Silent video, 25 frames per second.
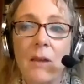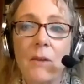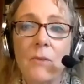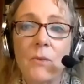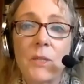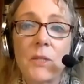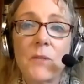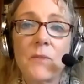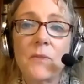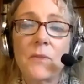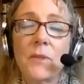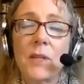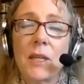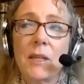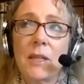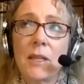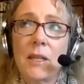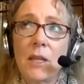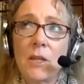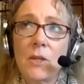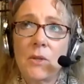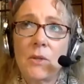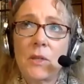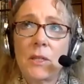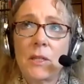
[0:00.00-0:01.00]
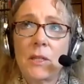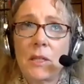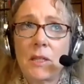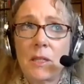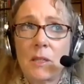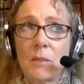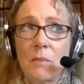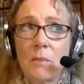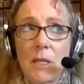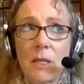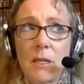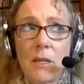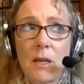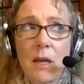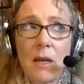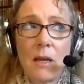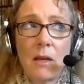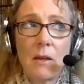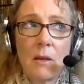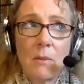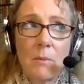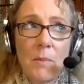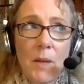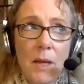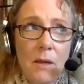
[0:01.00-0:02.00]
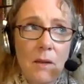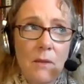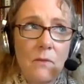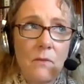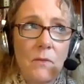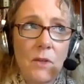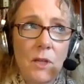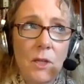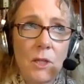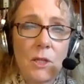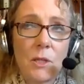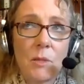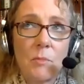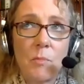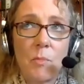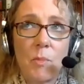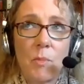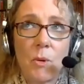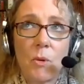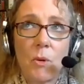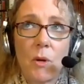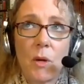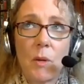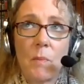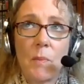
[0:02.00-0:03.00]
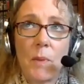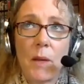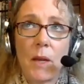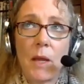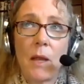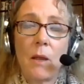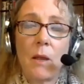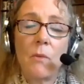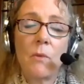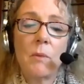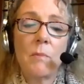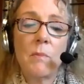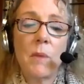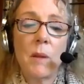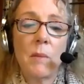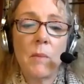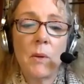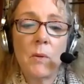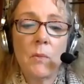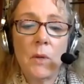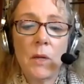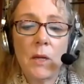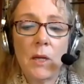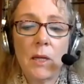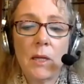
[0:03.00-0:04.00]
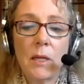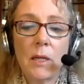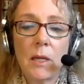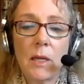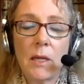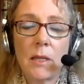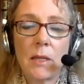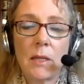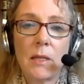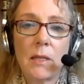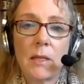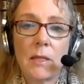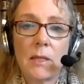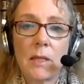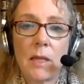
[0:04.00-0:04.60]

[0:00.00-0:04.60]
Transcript: It was interesting to me, not about a vision board, but I remember when I got the